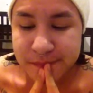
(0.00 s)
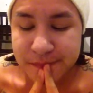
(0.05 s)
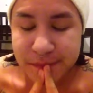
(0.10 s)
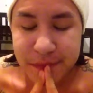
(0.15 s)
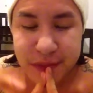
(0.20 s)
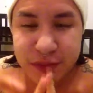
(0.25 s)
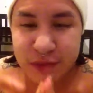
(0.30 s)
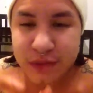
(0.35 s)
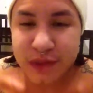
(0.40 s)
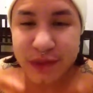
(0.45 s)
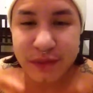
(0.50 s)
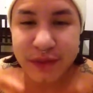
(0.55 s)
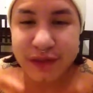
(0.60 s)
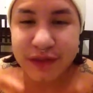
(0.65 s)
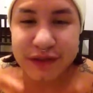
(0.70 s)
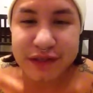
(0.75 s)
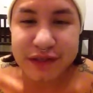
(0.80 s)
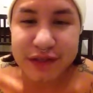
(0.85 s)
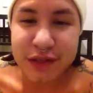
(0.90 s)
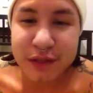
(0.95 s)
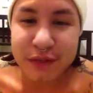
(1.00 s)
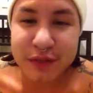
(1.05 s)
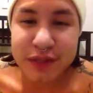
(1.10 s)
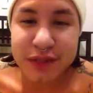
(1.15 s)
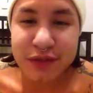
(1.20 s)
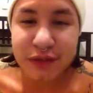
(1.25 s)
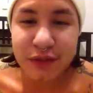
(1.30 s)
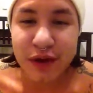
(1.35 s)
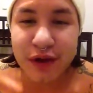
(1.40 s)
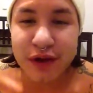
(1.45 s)
it's really weird. This trip to
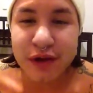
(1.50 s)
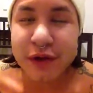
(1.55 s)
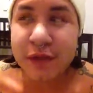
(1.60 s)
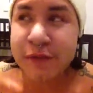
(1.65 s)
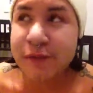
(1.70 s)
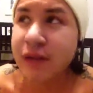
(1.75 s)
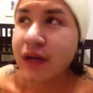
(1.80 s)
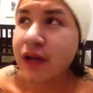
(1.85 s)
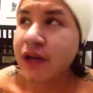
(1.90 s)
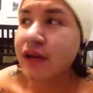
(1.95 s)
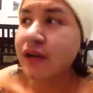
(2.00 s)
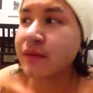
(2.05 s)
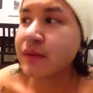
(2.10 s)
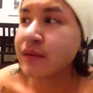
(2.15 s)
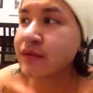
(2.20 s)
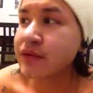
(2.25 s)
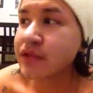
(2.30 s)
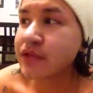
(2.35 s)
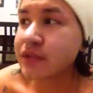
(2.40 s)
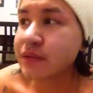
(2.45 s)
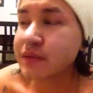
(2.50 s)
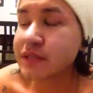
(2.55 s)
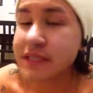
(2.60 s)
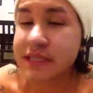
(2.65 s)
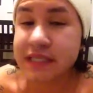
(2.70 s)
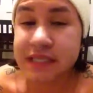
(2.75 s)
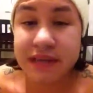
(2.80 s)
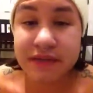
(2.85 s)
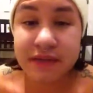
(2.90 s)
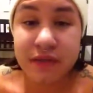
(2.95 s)
Toronto, I originally was going
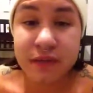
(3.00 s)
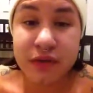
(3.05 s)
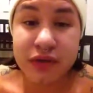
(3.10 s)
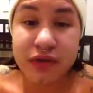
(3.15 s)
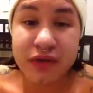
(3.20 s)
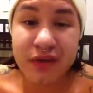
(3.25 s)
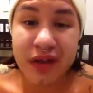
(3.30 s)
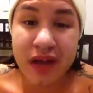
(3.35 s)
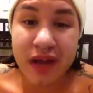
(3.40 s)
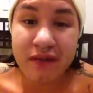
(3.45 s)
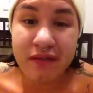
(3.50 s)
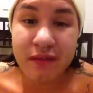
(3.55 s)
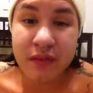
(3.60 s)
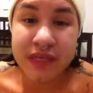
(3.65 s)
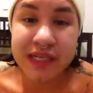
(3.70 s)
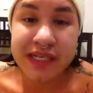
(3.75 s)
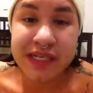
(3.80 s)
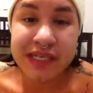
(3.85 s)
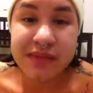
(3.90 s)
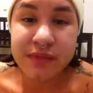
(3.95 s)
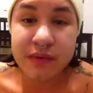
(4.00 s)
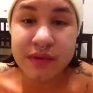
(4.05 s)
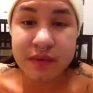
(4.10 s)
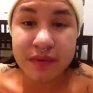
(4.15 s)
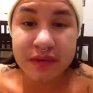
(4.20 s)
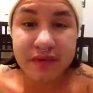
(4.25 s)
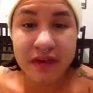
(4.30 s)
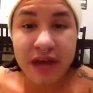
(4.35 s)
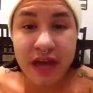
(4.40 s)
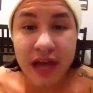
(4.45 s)
to stay for about 2.5 weeks with
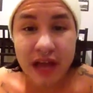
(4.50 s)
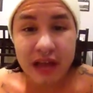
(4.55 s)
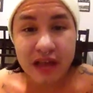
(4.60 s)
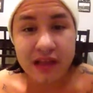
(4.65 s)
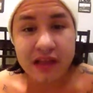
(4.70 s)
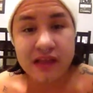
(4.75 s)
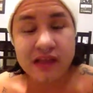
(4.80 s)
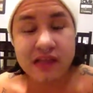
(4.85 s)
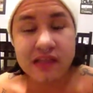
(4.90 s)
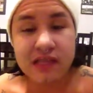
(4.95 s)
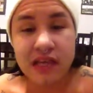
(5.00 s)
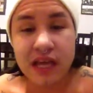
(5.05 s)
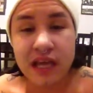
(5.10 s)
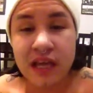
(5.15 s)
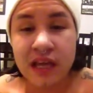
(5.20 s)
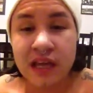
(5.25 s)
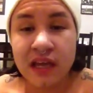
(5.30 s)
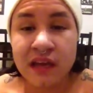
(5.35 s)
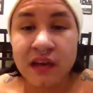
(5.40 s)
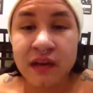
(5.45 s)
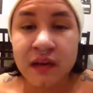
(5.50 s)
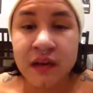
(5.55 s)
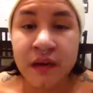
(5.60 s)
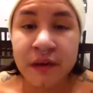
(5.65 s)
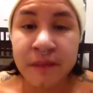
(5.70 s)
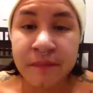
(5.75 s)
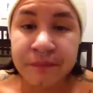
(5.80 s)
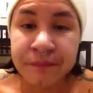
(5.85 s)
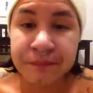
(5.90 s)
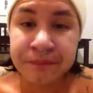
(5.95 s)
my friend Alex,
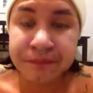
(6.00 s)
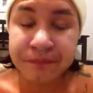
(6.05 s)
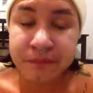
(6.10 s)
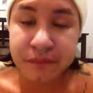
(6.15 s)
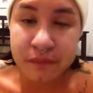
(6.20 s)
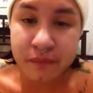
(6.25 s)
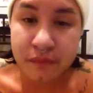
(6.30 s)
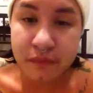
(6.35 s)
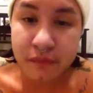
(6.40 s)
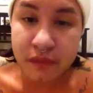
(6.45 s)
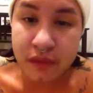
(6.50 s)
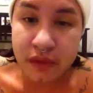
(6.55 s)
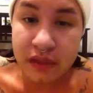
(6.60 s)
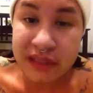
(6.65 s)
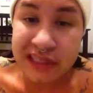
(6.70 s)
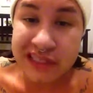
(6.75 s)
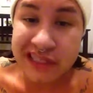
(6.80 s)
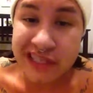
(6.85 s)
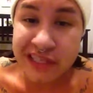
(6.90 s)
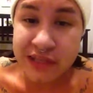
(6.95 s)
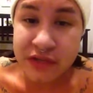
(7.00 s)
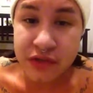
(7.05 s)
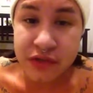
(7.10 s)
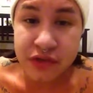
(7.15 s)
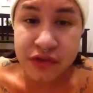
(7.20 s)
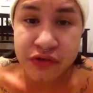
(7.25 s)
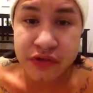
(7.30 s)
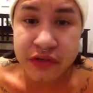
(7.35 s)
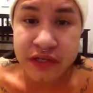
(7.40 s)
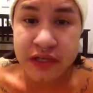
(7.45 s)
and he's had
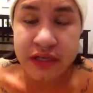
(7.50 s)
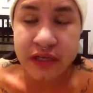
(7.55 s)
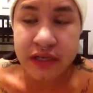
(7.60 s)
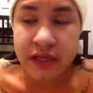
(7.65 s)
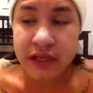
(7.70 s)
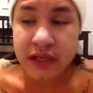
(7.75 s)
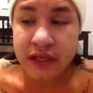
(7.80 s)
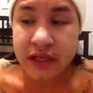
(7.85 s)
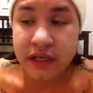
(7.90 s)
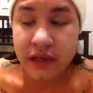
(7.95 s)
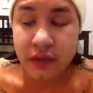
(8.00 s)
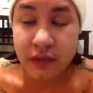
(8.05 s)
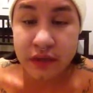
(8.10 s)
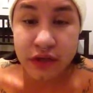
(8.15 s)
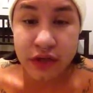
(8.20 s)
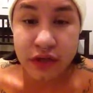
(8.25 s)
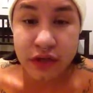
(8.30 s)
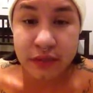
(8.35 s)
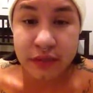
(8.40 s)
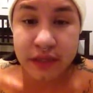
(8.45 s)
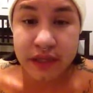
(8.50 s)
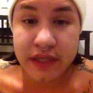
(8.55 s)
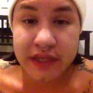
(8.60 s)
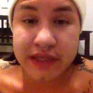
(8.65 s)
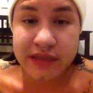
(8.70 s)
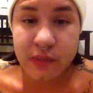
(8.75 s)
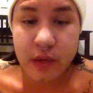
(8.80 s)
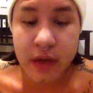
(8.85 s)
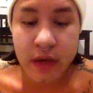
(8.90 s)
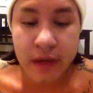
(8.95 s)
surgery with Dr. McLean
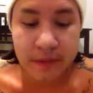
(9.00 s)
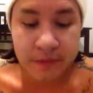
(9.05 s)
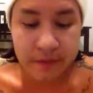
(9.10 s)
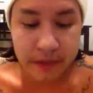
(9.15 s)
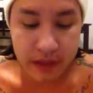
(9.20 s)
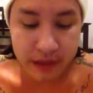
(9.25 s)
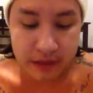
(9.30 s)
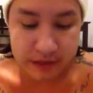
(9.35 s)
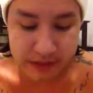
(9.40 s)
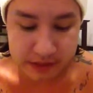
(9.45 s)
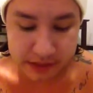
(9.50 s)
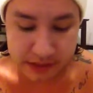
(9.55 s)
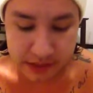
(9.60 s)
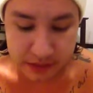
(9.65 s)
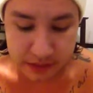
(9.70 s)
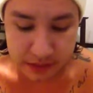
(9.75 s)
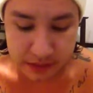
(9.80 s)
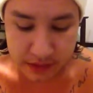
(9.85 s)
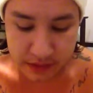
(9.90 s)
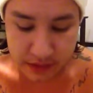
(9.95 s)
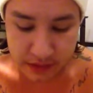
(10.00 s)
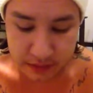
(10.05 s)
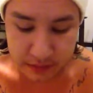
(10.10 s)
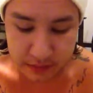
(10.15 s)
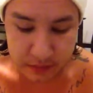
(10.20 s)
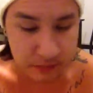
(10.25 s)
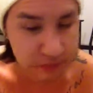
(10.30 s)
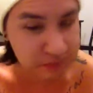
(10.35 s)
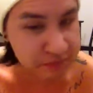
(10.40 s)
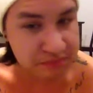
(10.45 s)
as well, and I was going to stay with
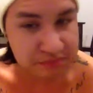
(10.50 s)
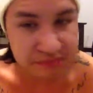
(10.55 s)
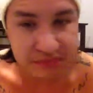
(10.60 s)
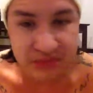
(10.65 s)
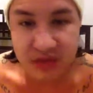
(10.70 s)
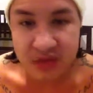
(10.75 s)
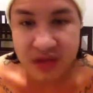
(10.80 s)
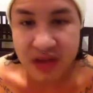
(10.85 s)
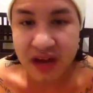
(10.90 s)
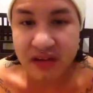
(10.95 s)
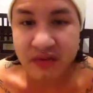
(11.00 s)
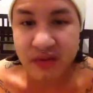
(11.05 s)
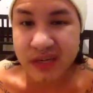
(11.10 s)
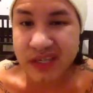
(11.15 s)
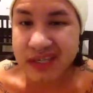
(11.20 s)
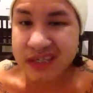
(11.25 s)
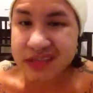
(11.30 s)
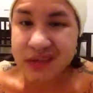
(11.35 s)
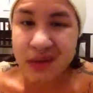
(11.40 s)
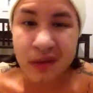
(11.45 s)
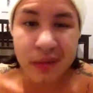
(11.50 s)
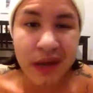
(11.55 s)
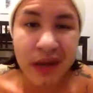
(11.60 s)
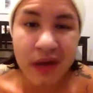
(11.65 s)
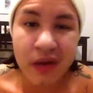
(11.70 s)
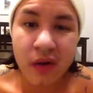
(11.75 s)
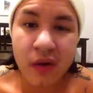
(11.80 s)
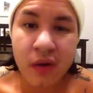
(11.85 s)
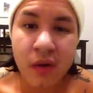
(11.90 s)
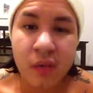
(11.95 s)
him 2.5 weeks, go
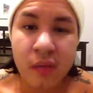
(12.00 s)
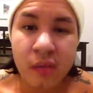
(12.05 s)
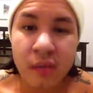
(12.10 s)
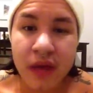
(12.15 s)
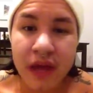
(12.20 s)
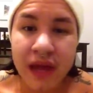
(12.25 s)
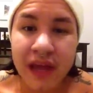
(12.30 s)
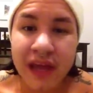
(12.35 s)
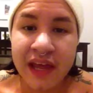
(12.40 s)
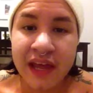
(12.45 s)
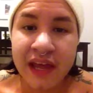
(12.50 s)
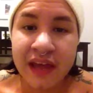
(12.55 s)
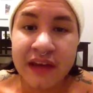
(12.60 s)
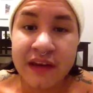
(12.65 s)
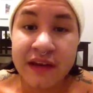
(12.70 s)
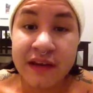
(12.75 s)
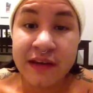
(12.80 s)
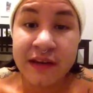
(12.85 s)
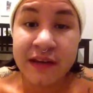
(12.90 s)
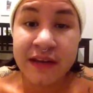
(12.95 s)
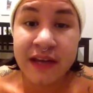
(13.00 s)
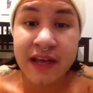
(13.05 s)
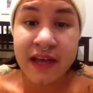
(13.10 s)
back home, and